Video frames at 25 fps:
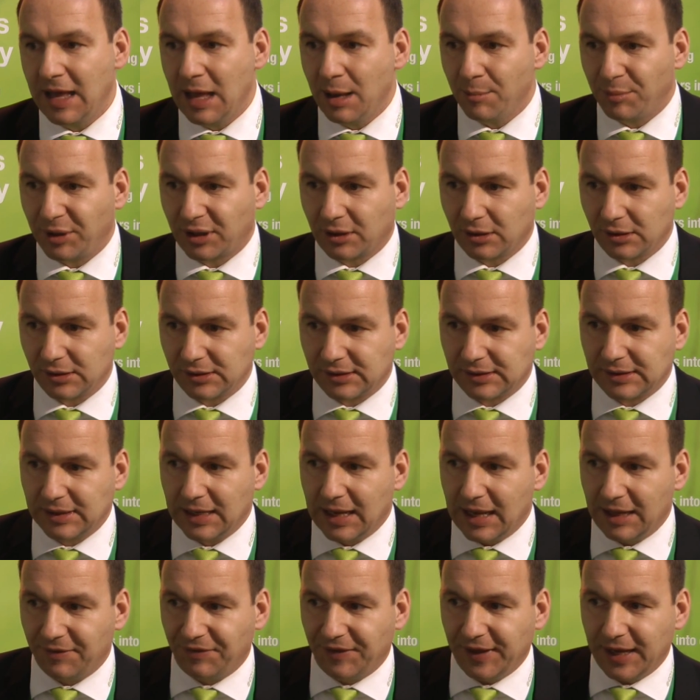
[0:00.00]
Because
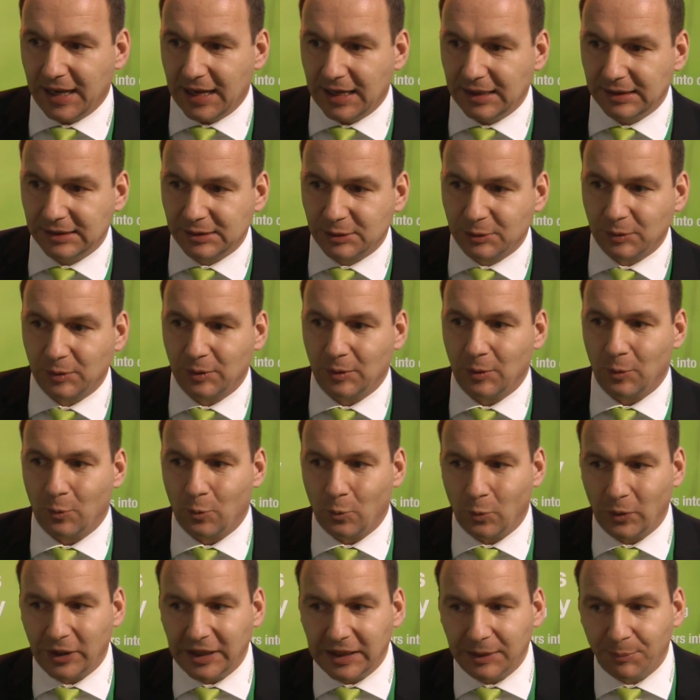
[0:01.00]
at the end,
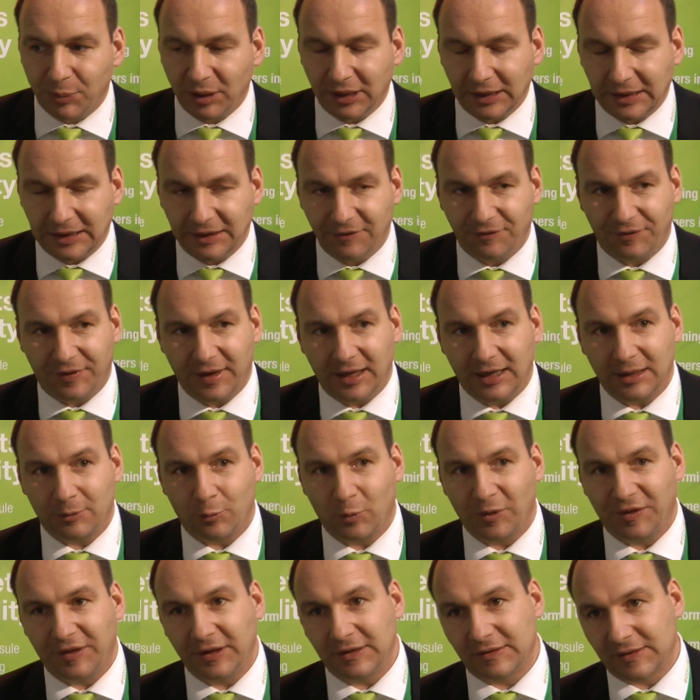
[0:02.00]
we believe that
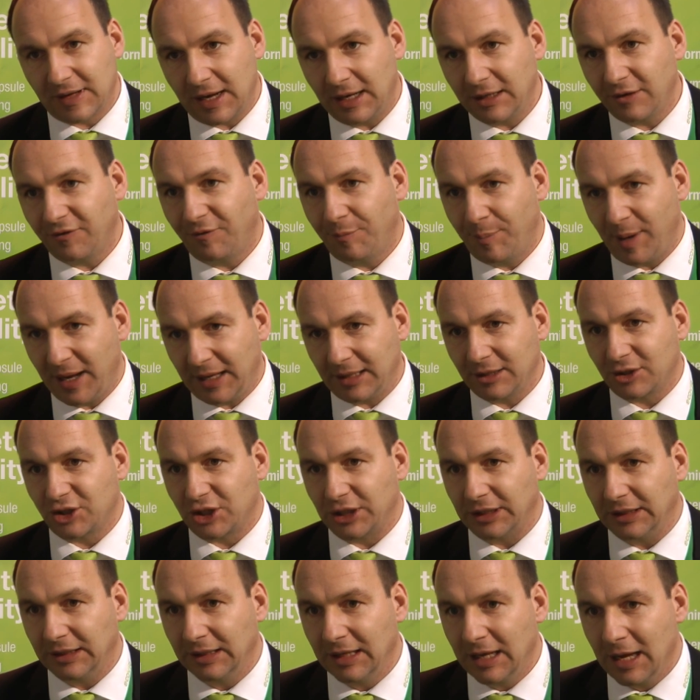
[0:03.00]
with this kind of
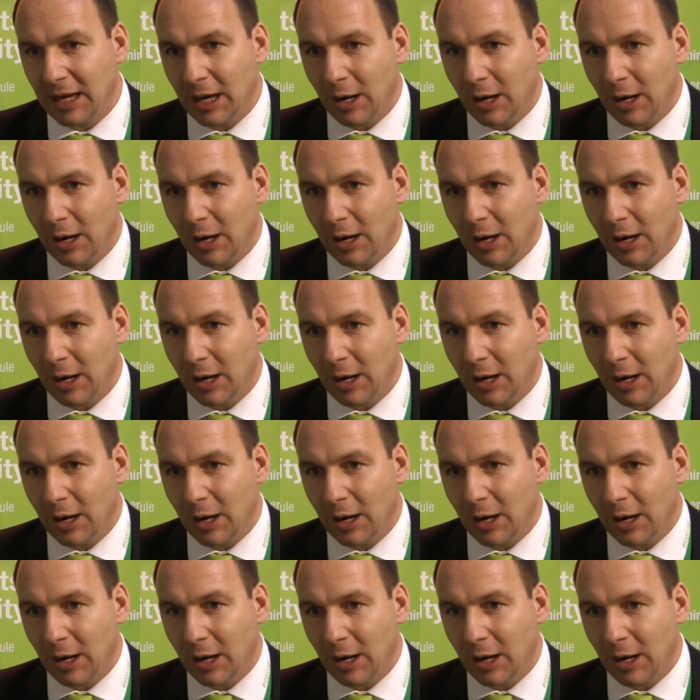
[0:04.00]
packaging,